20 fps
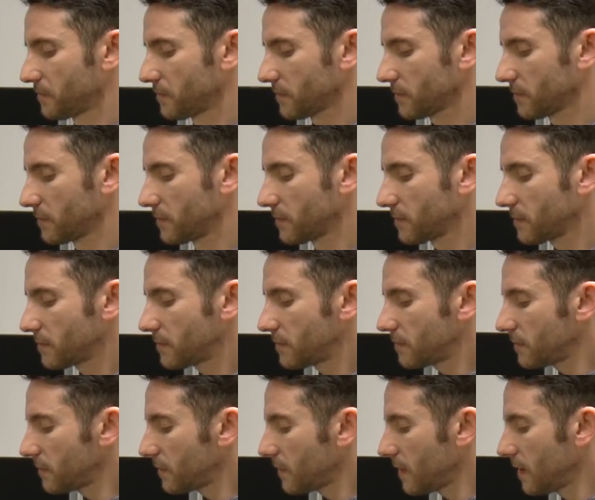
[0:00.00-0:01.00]

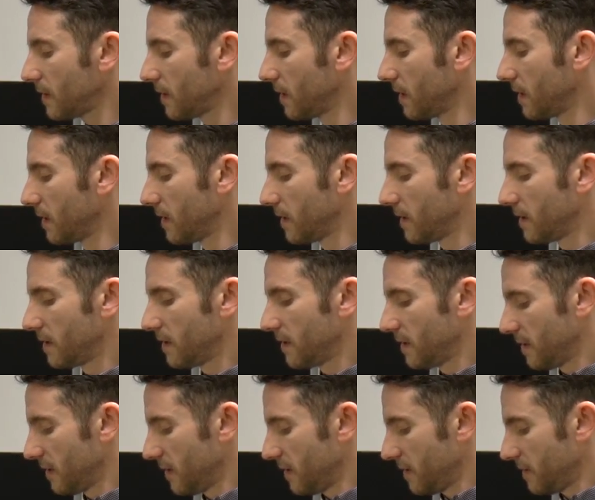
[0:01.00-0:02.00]

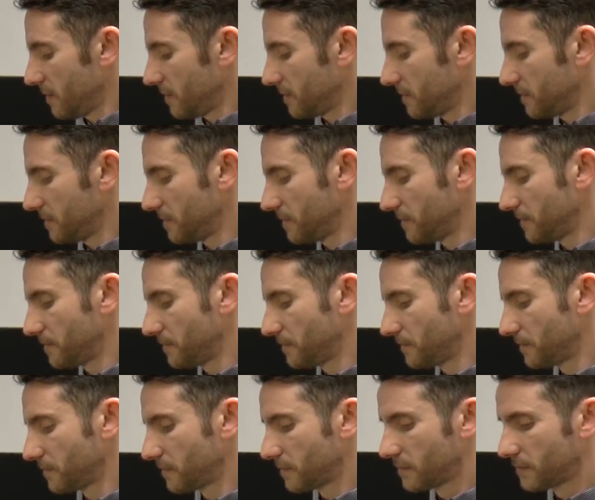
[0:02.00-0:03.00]

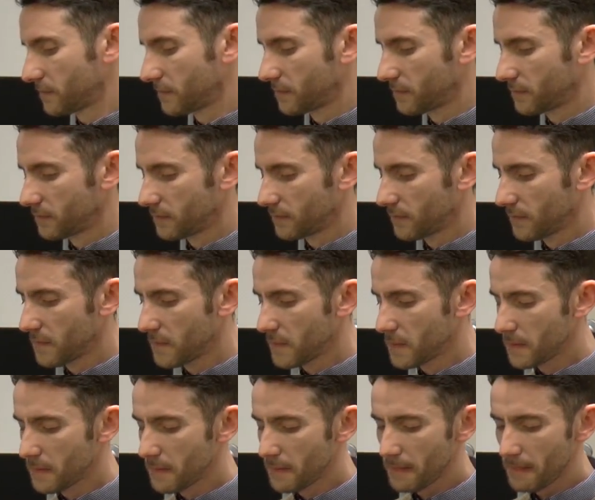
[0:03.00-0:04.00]

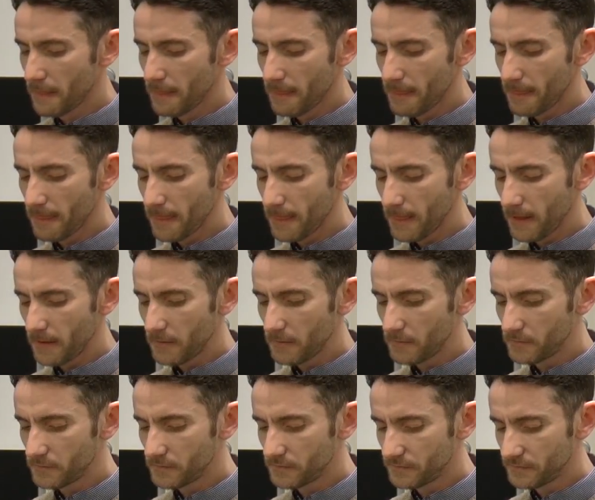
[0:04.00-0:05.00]

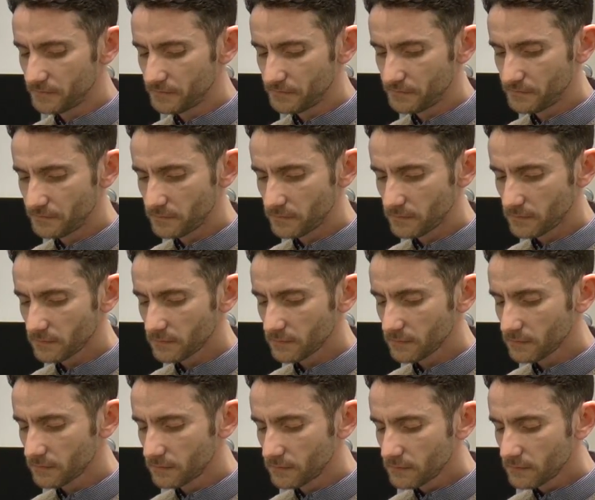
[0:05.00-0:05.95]
Nobody speaks.